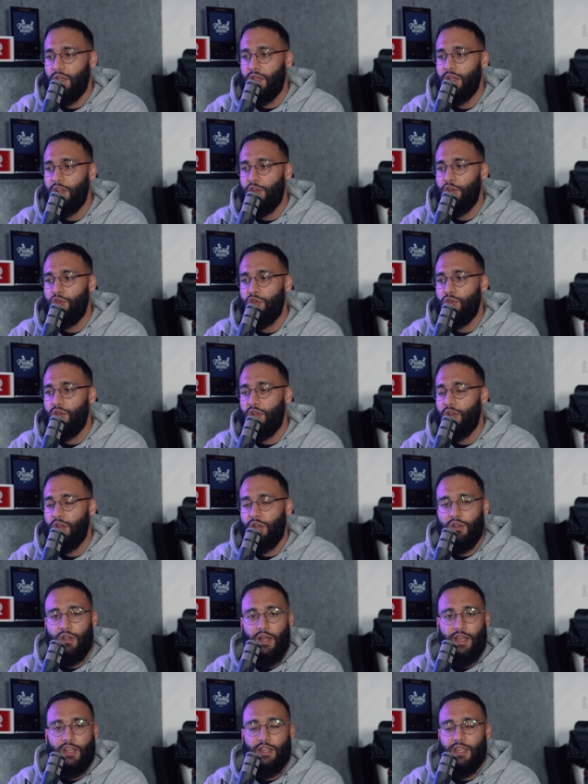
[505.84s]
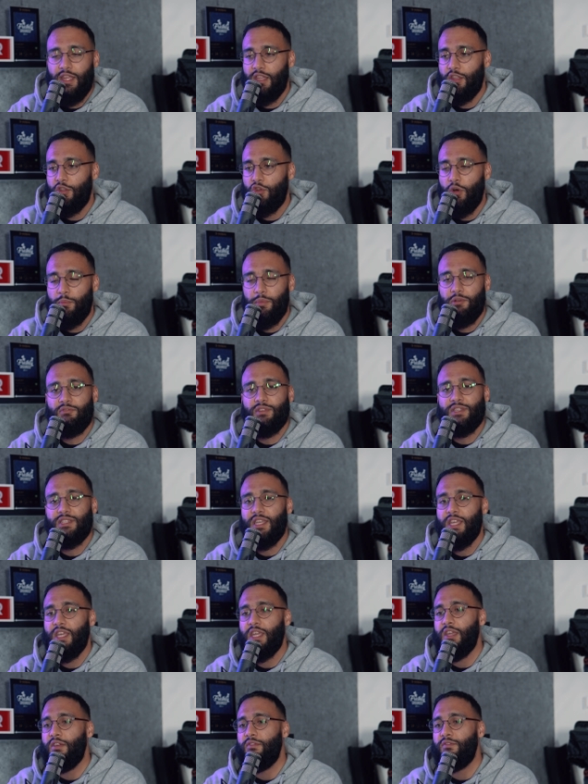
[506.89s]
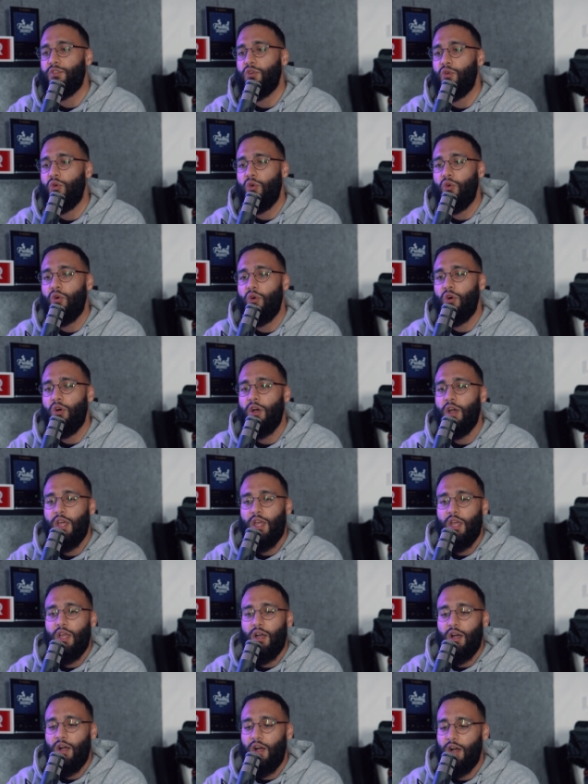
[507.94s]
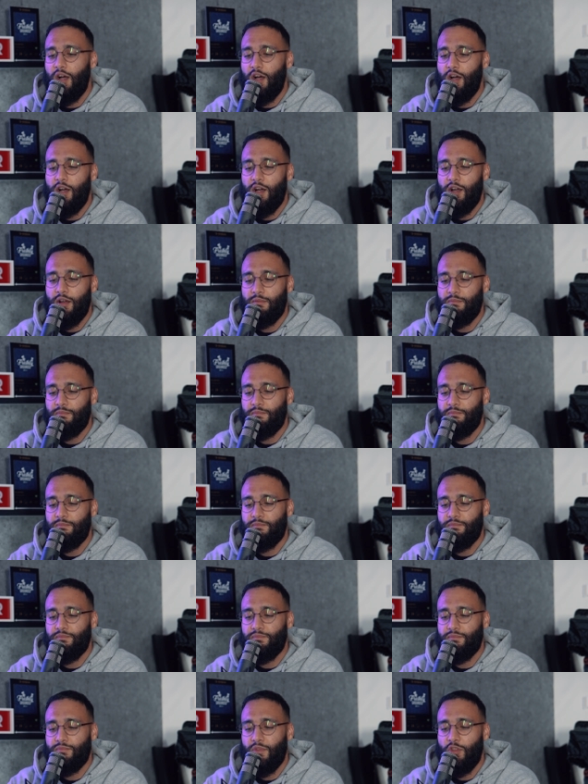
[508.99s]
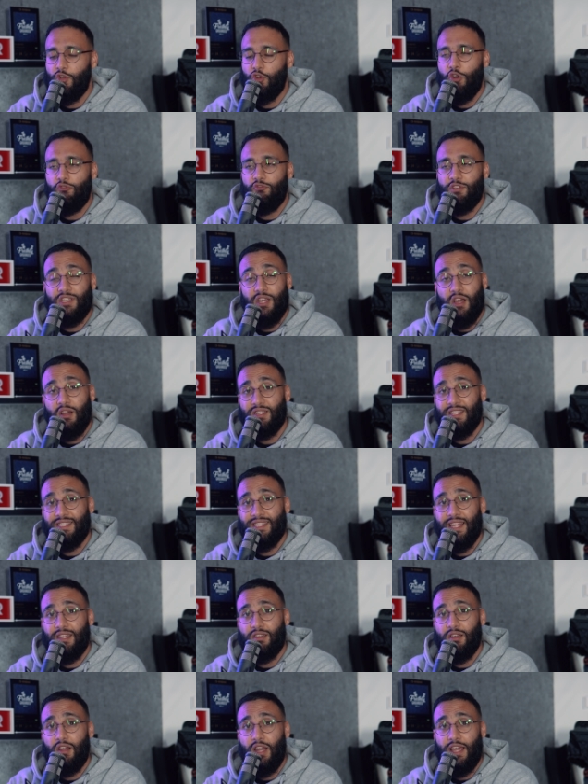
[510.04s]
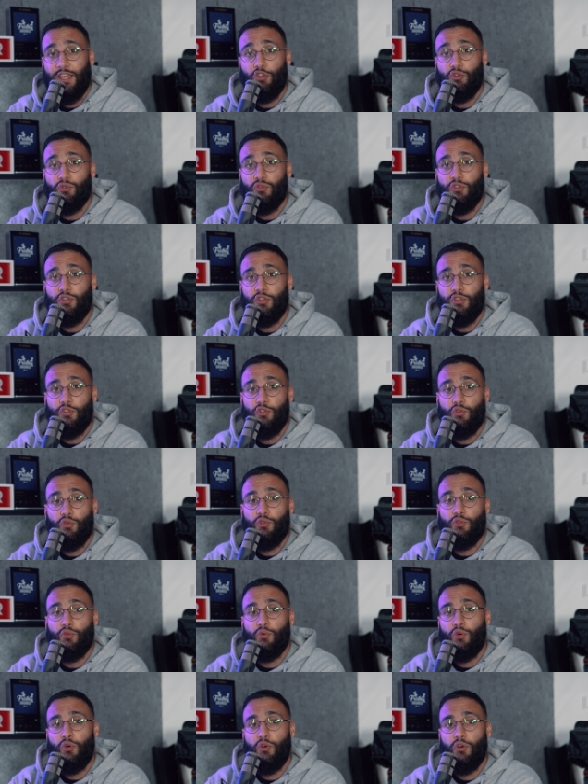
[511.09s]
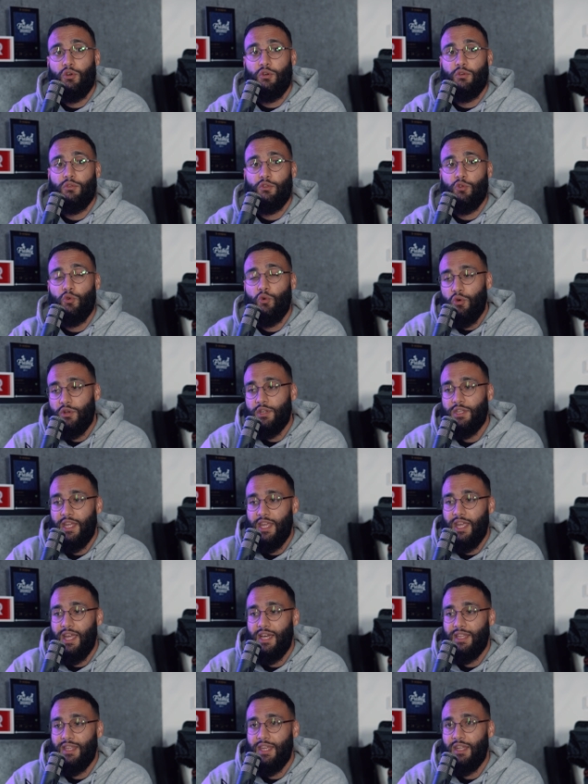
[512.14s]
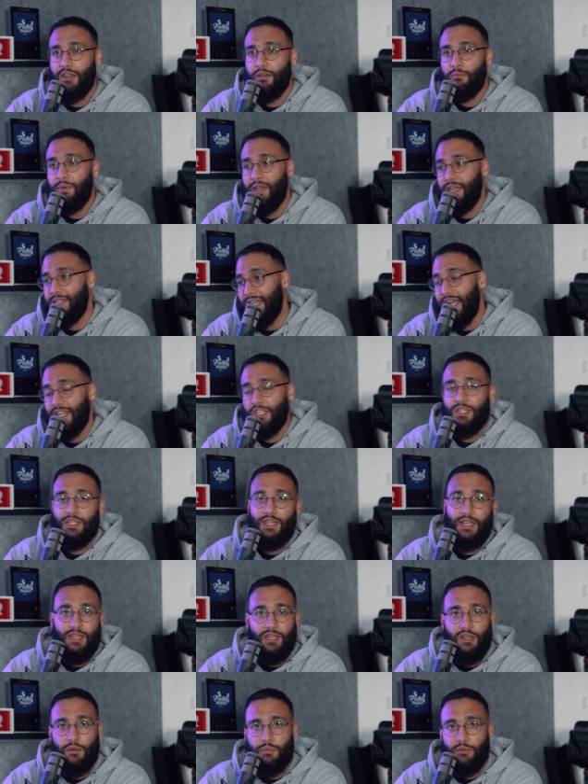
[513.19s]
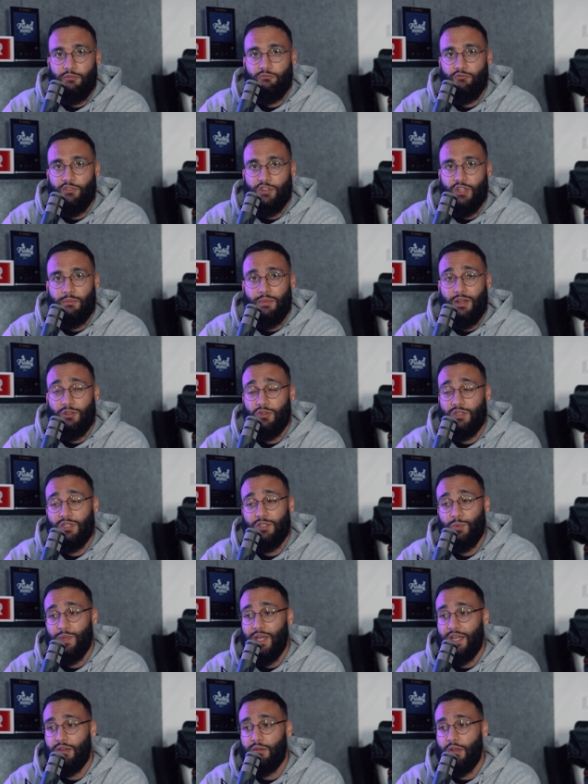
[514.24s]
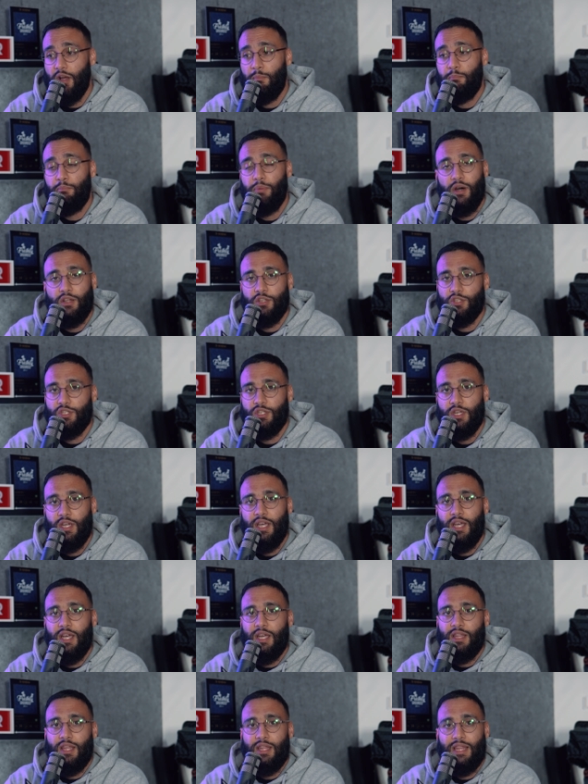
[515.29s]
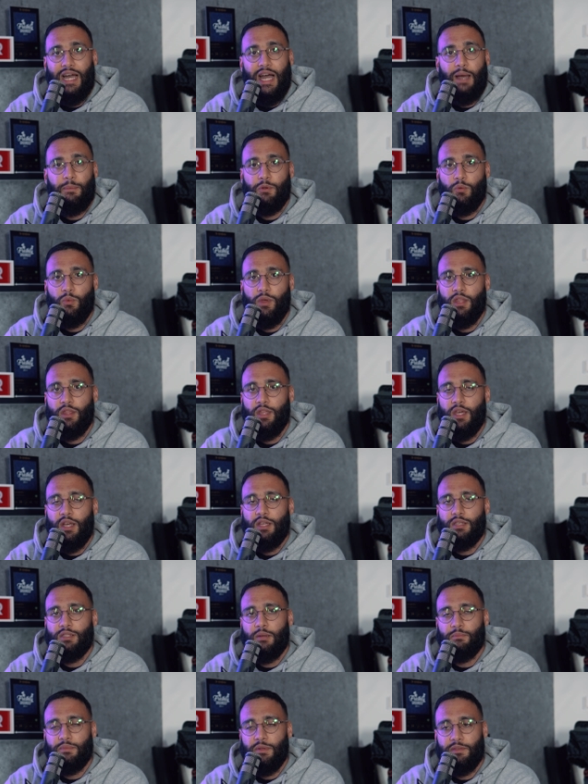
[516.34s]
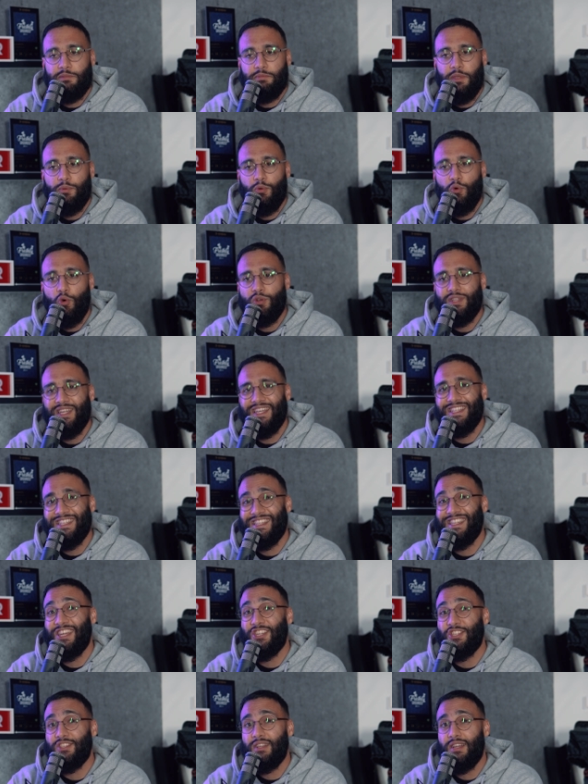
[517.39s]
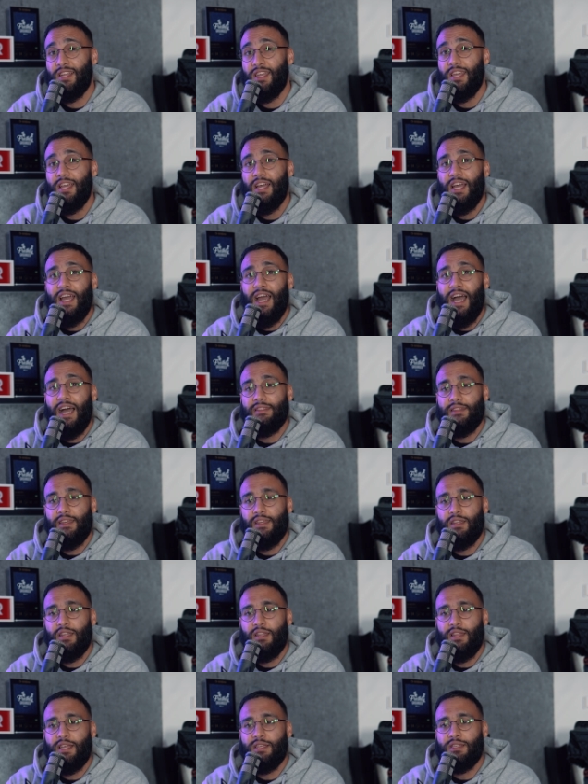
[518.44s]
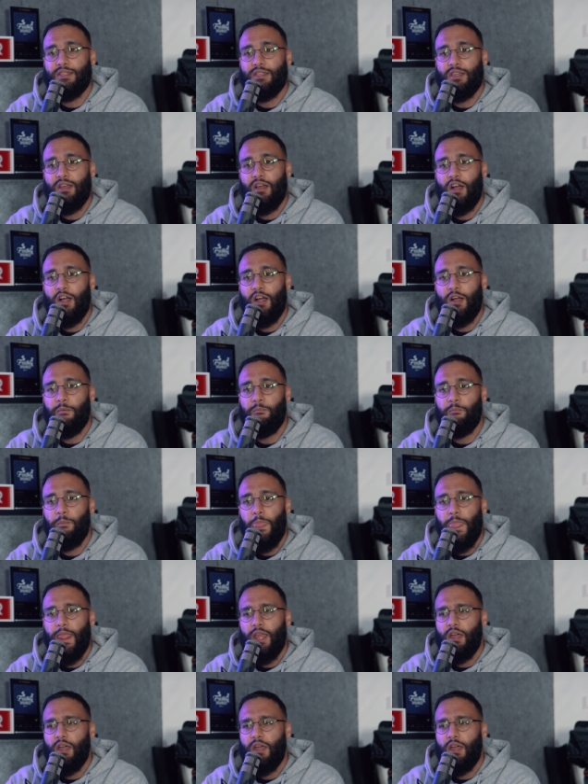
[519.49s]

n- like either not been received or um, got returned to sender. Like you you thought you ordered it and then but it's actually ended up returned back to us because we had a bunch that that happened with. Sometimes people order internationally and then there's um,